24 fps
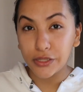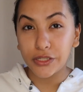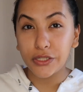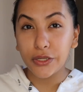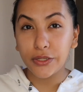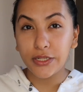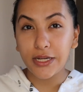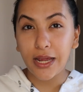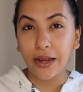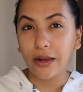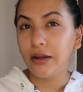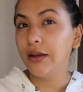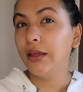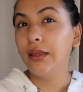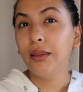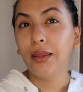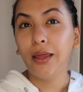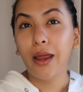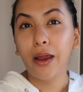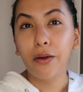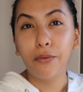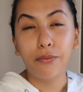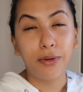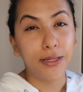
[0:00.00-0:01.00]
So
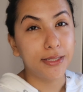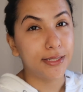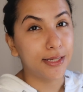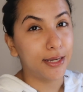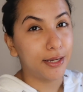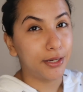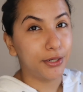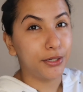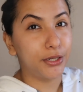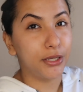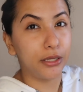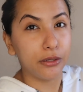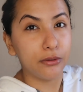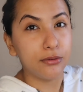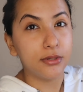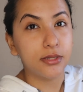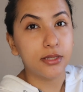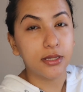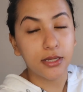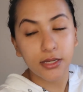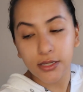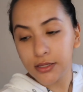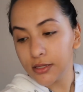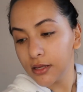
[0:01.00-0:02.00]
technically I wasn't going to
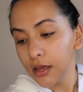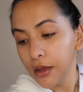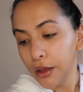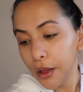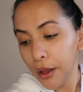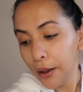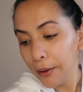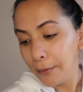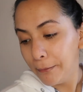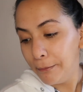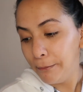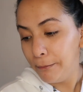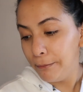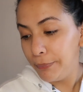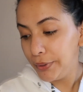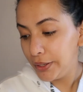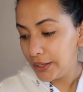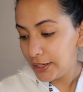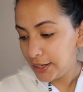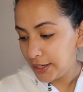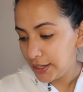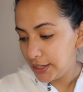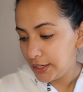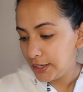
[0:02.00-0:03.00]
use this,
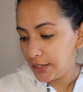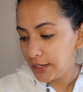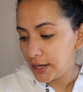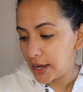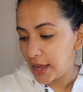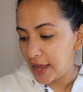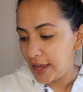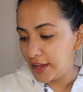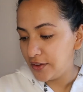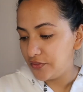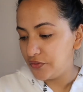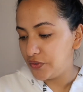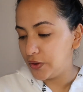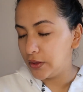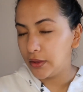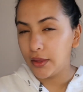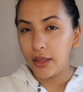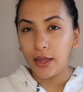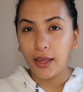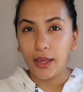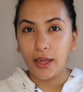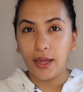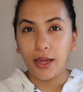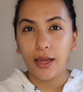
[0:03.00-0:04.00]
but I feel
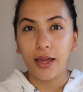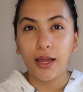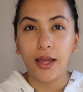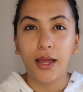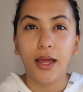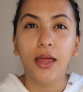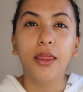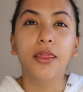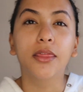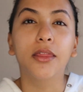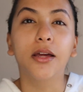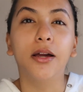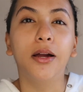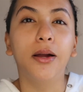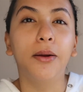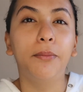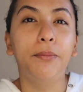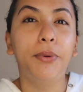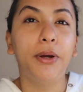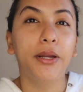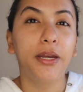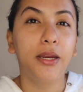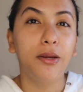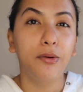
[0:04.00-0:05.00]
like the
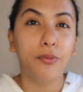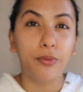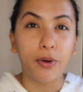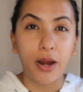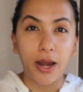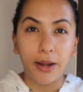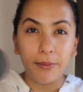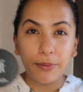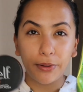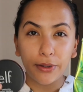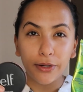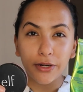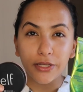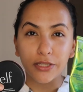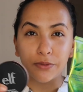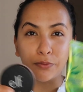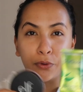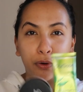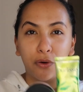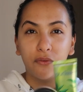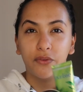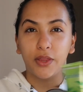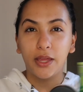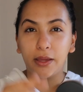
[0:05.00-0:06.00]
putty primer is
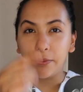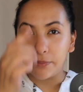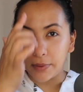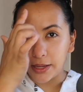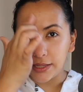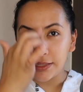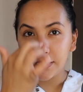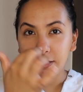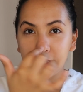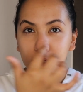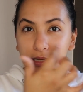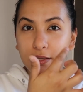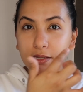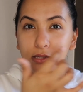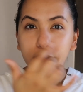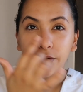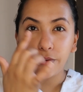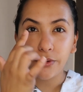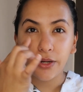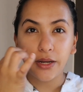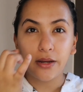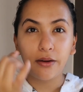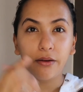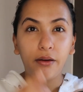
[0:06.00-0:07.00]
more of like my
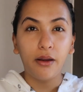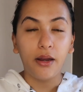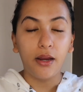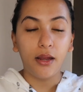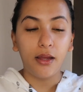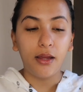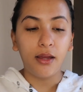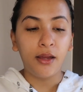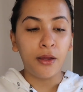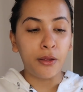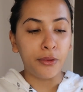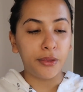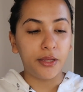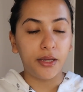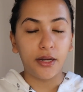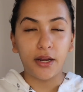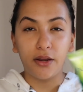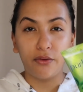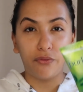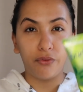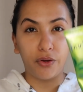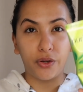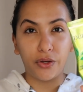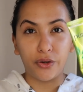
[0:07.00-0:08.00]
T-zone area, and then
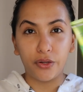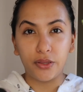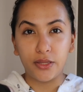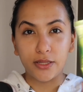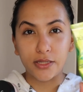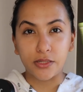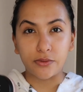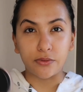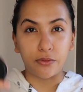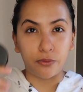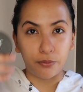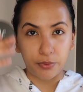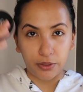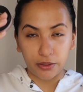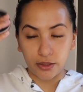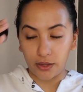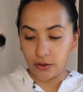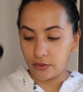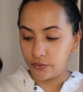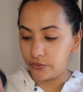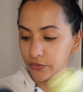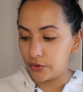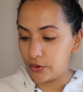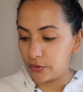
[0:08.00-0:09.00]
I figured this one would be
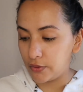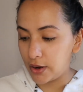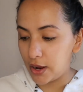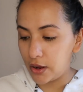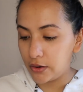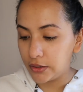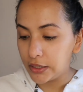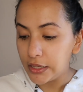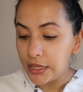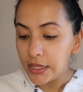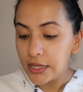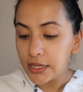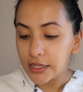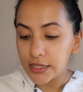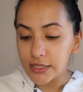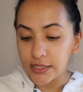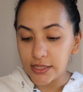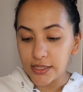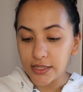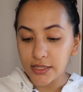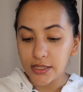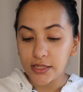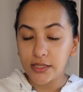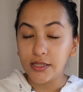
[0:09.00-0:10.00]
like for around,
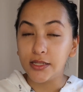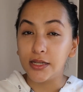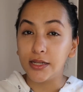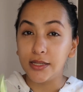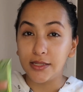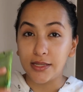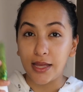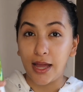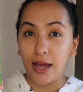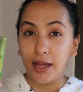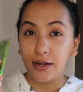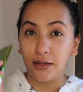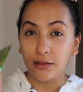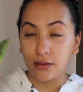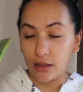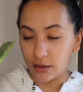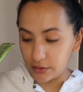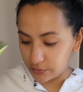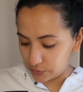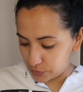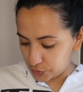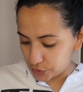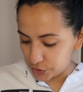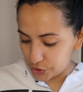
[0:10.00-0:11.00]
because this does add a
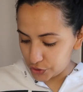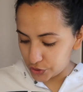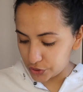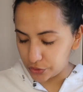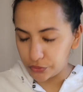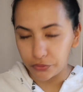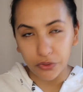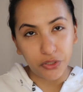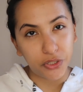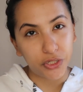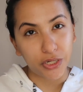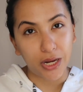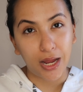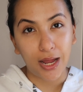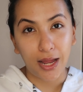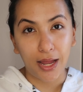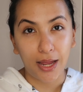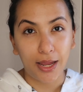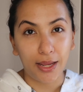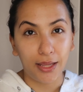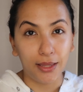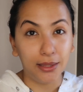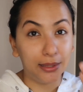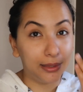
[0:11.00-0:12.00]
lot of moisture, which
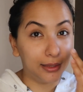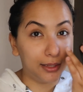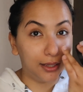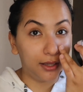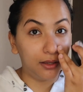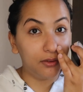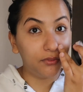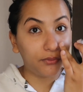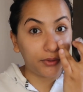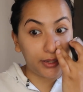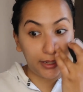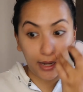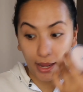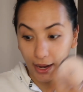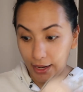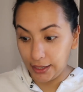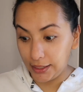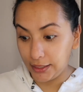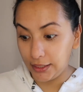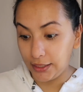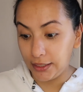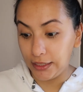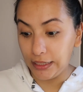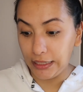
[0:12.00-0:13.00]
I love and
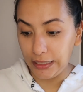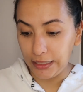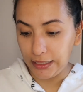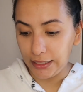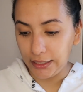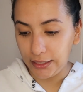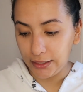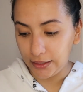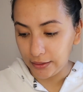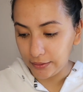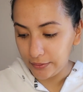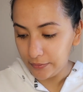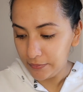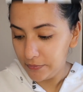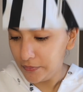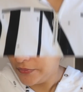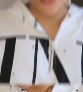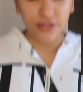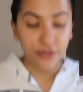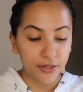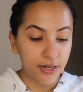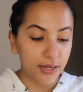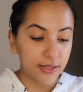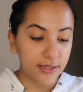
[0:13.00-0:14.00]
I need.
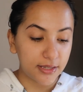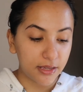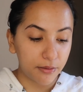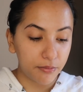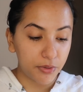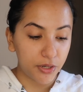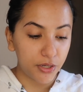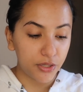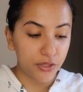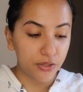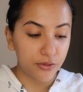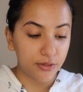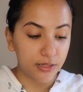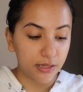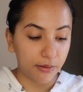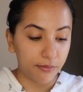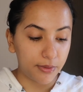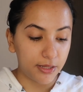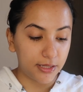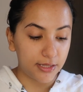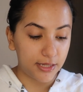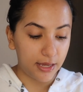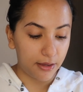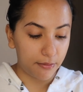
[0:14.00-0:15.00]
Alright, so the next thing I'm going to do is I'm
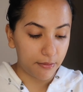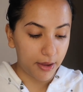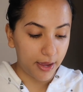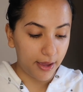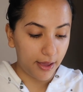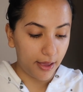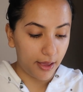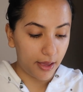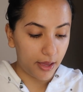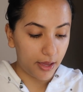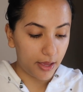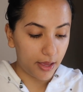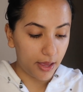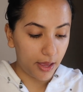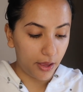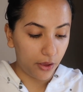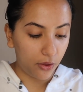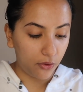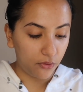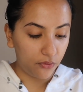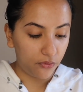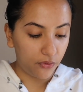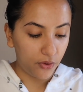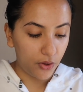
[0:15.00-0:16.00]
going to take my
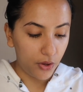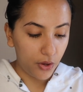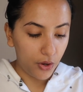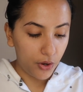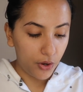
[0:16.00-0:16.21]
E.L.F.